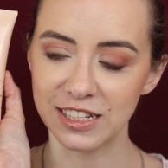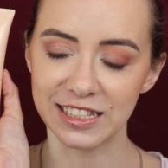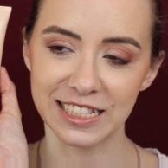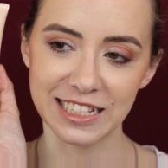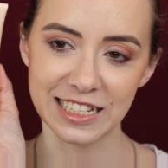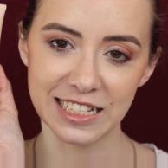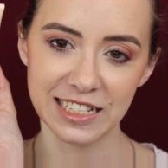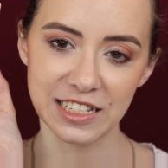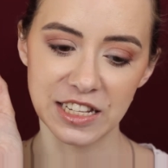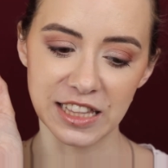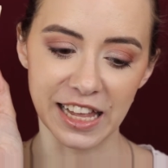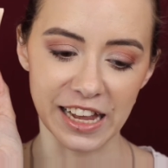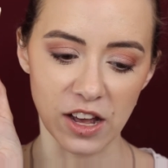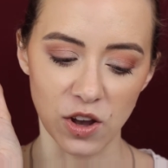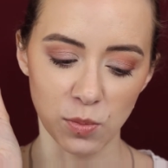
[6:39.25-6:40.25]
And this is
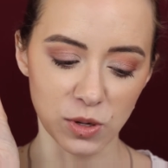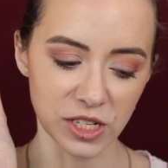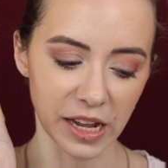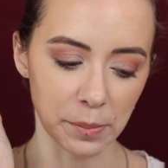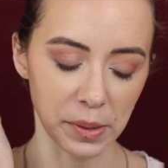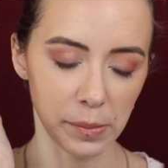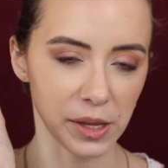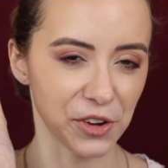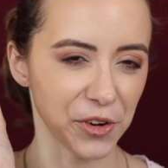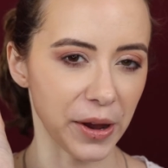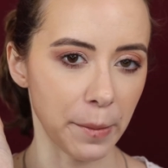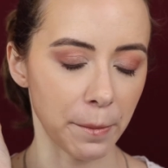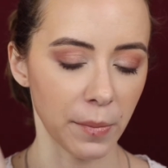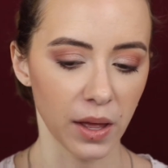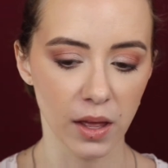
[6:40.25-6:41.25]
like almost like a BB cream.